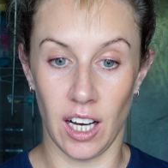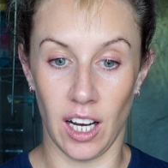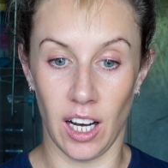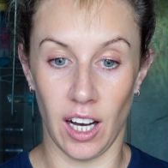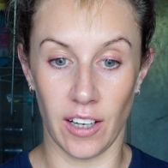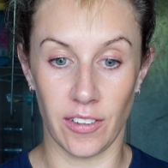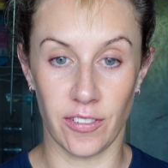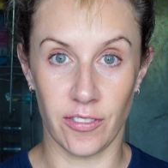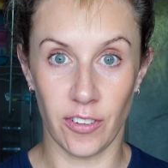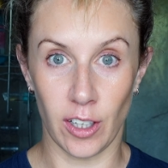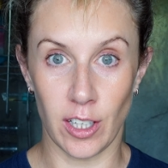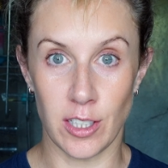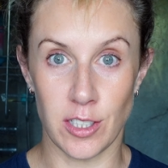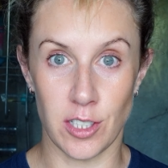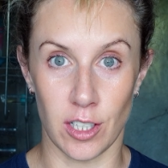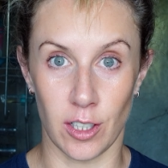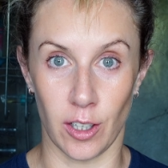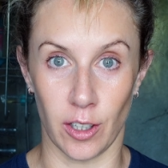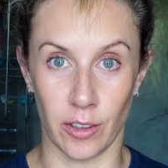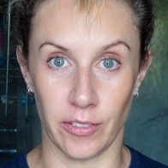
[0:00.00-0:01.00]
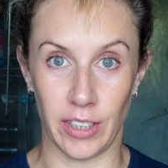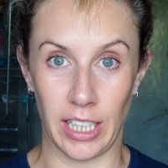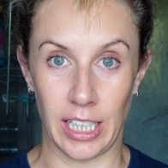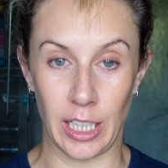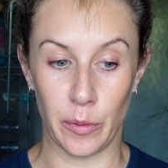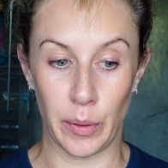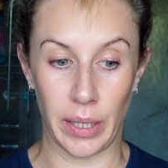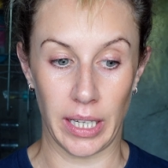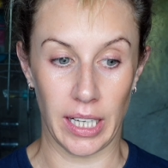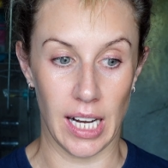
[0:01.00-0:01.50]
I followed along really
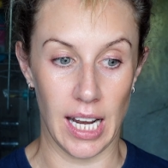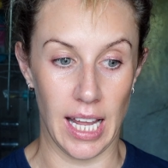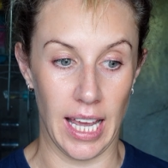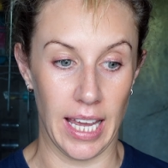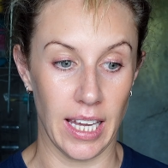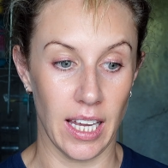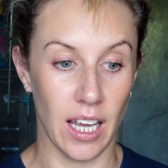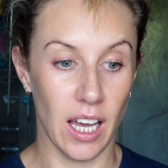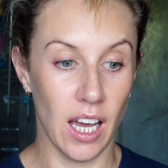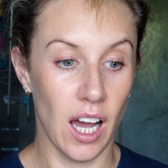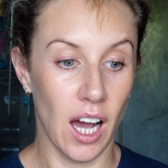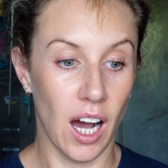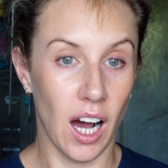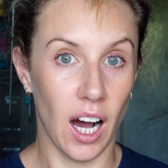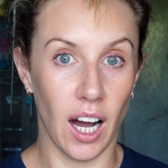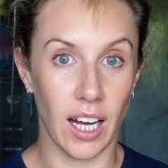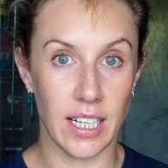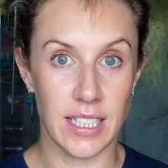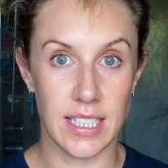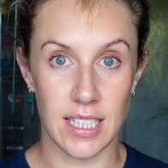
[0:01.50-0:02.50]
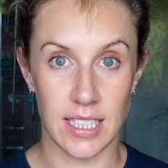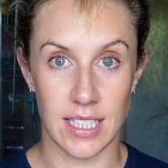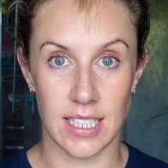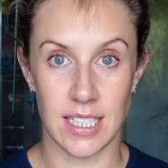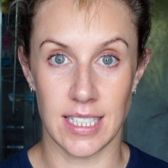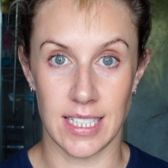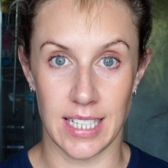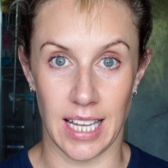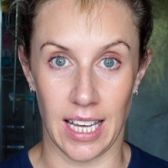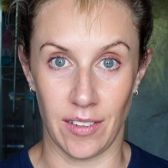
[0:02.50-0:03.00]
quickly. I
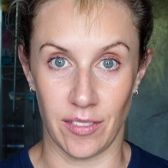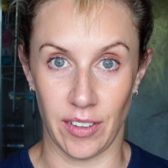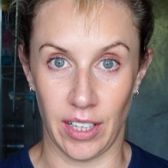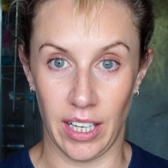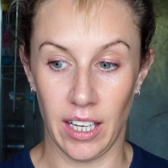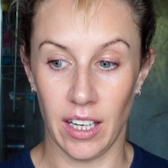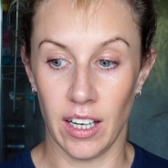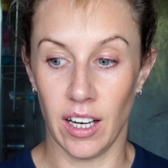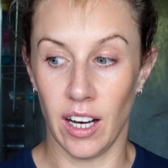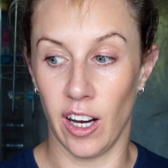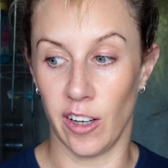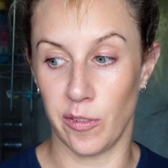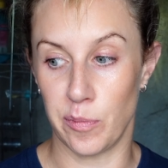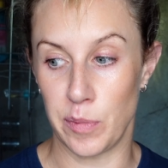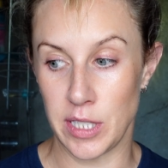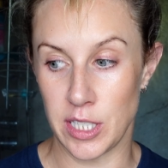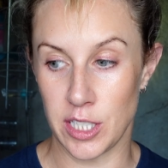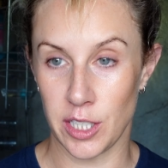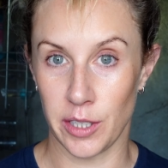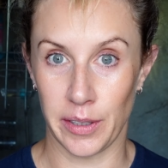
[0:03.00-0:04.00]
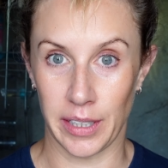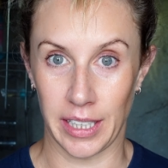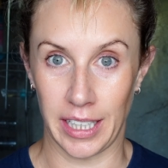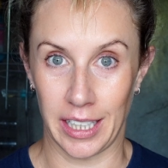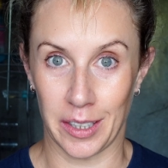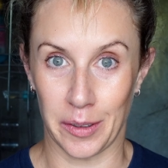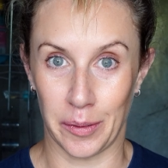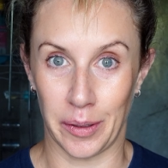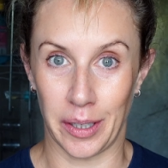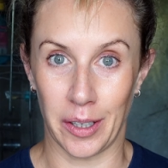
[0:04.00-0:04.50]
didn't save it. I've been doing
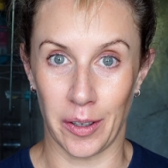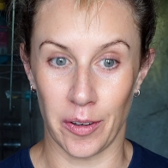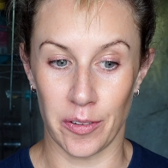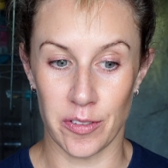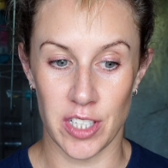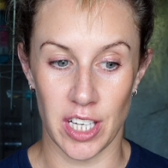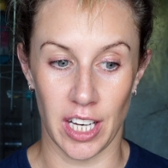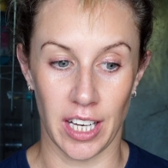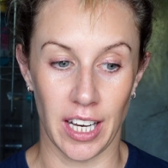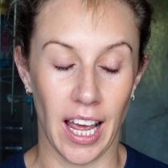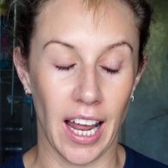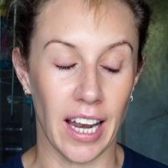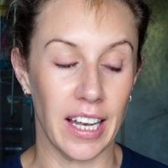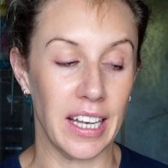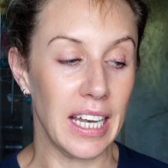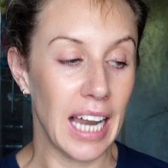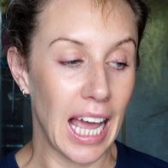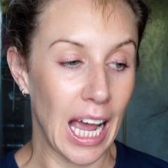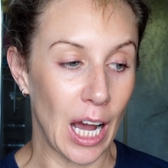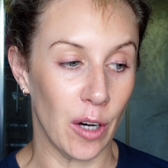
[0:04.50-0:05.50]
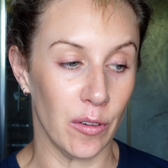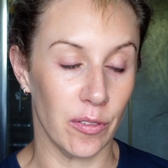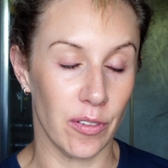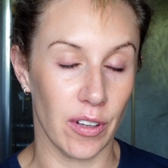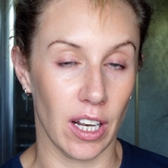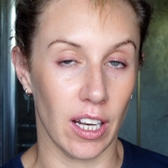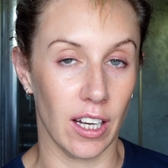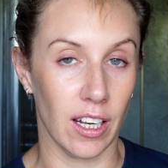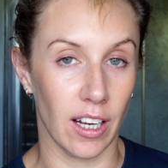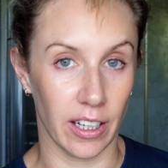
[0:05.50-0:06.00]
it quite often, and now for
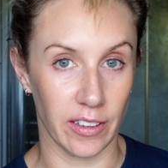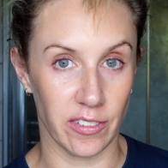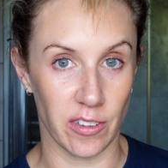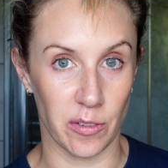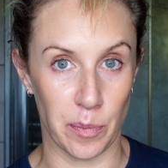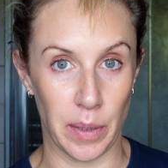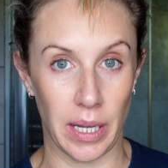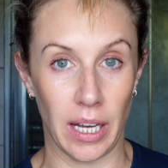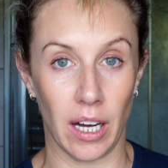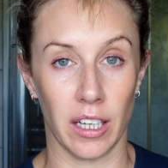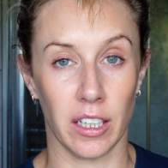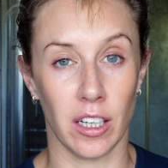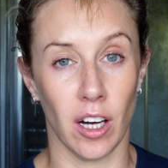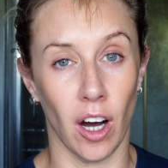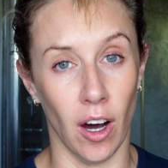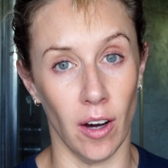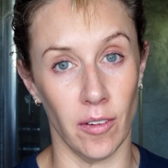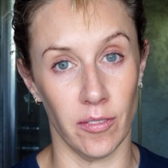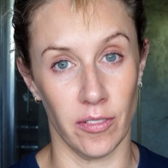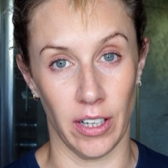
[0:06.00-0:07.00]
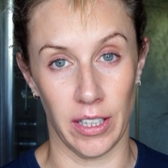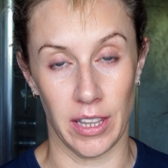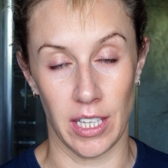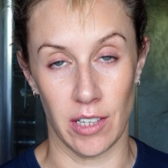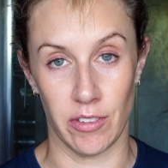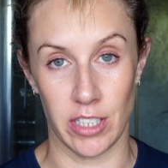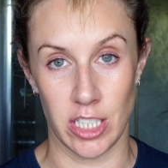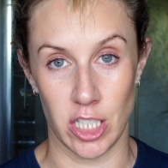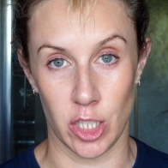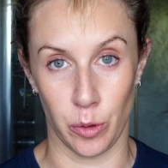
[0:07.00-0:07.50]
the life of me, I can't find the
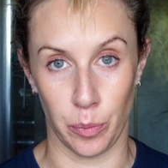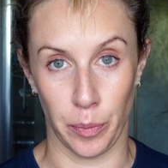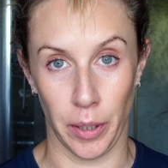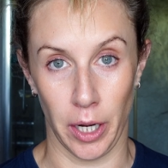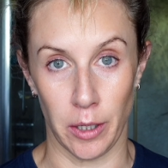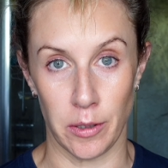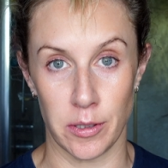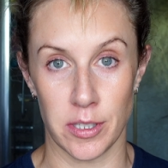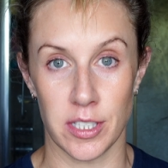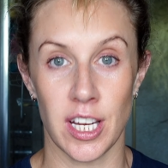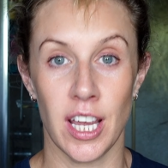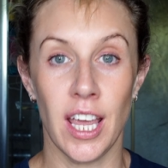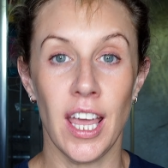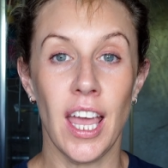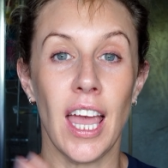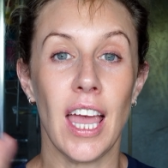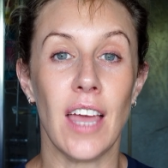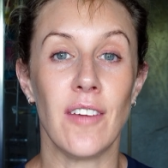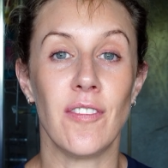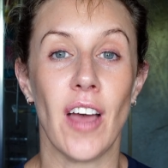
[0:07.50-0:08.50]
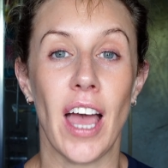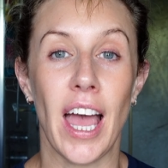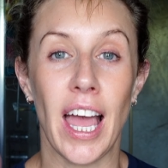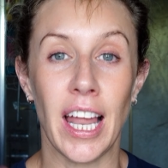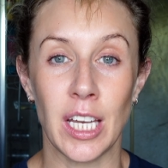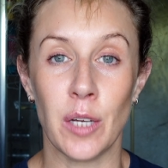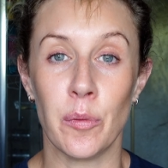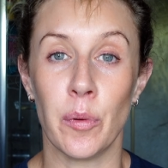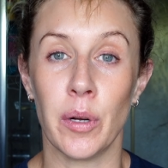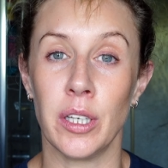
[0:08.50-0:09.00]
original post. If
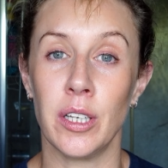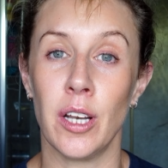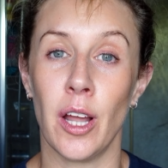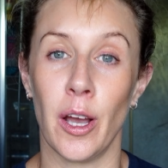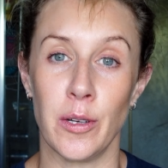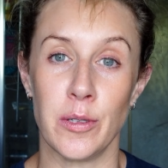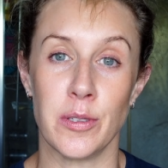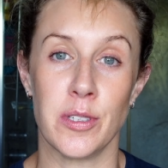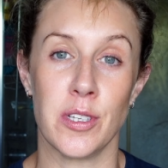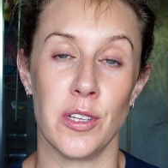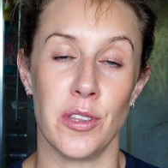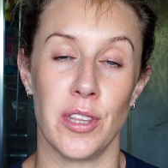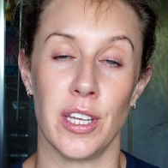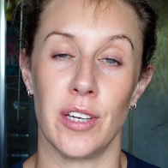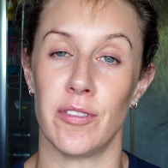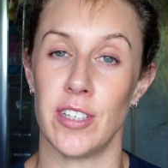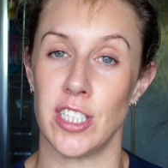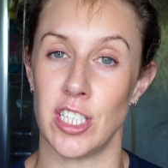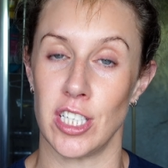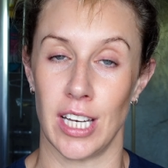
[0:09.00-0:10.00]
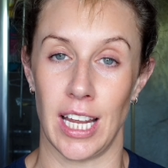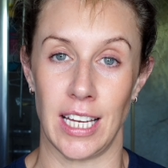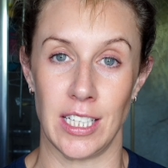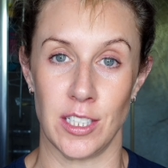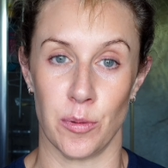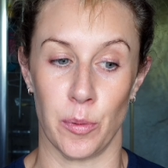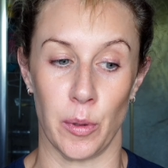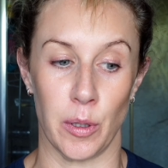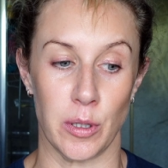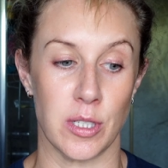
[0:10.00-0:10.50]
anyone knows who the
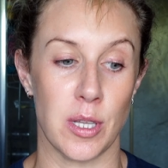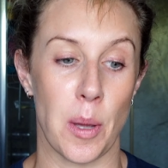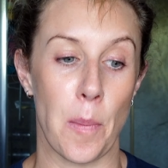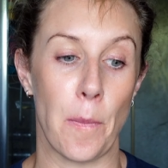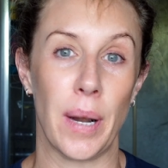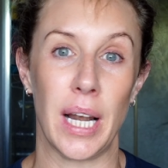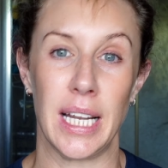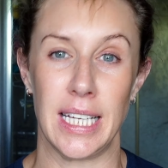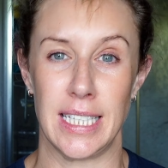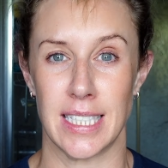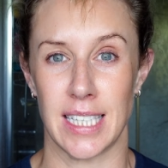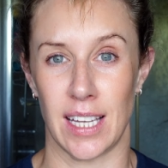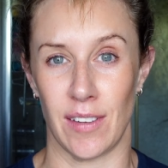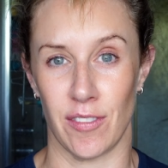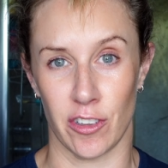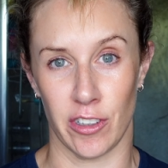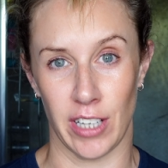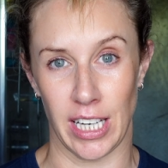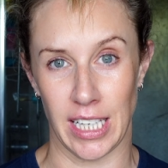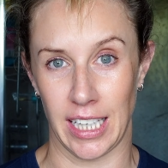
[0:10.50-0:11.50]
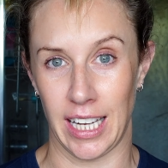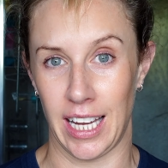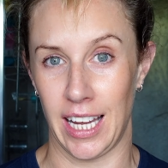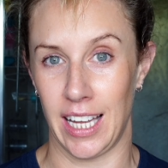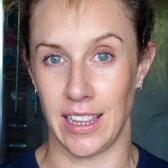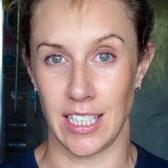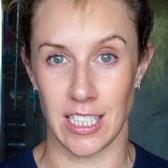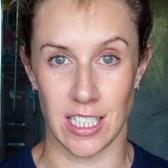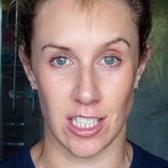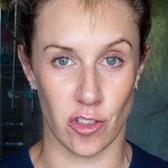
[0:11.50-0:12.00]
originator was, please give credit
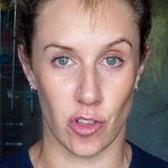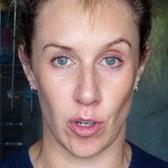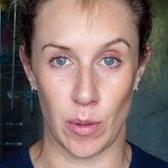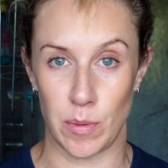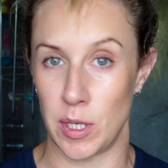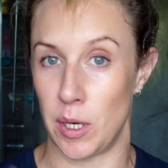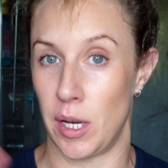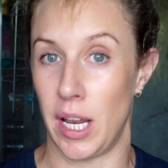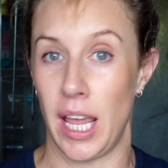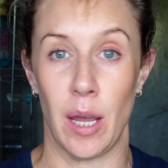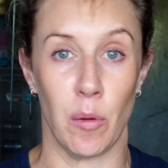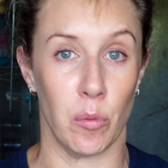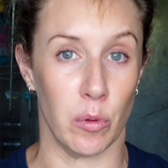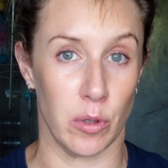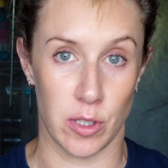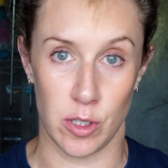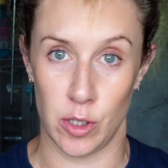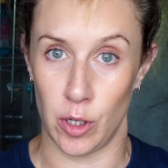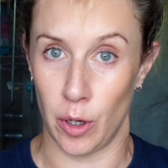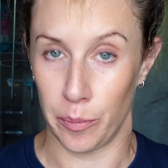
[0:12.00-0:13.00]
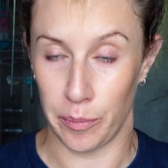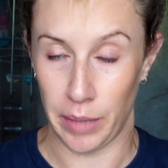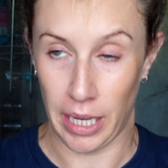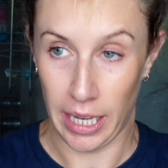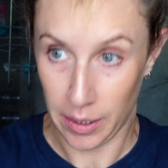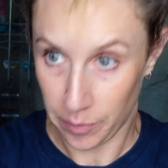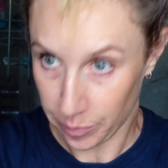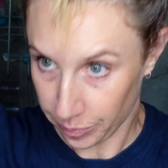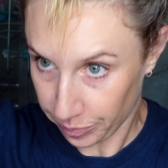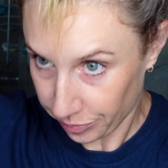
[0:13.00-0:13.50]
in the description. It was not
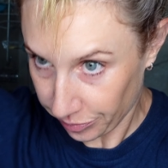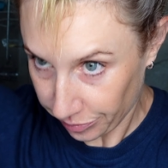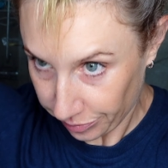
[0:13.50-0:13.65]
me.